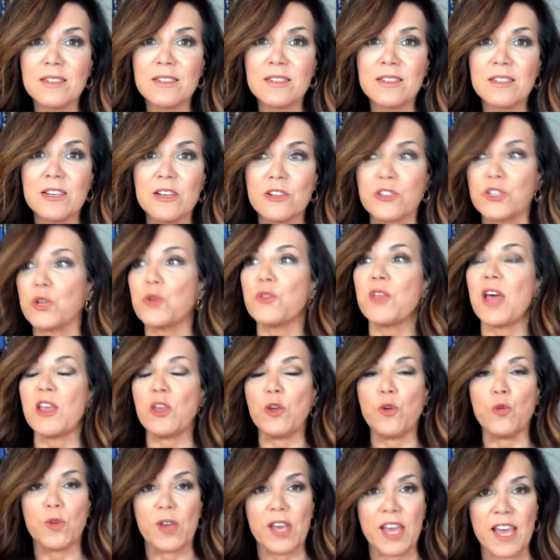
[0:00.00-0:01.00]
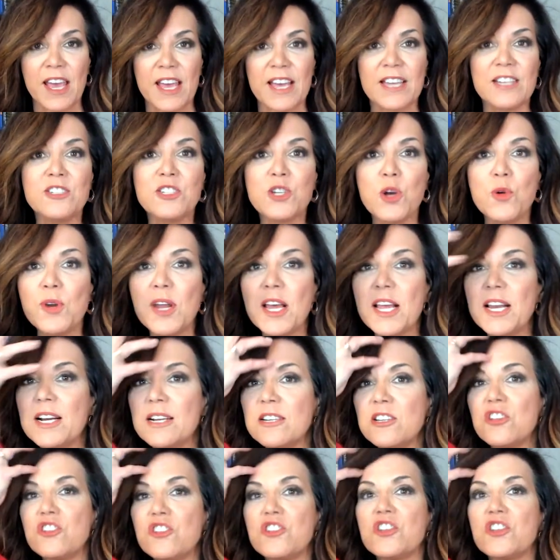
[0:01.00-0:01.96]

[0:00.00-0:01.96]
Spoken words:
so that you can donate it to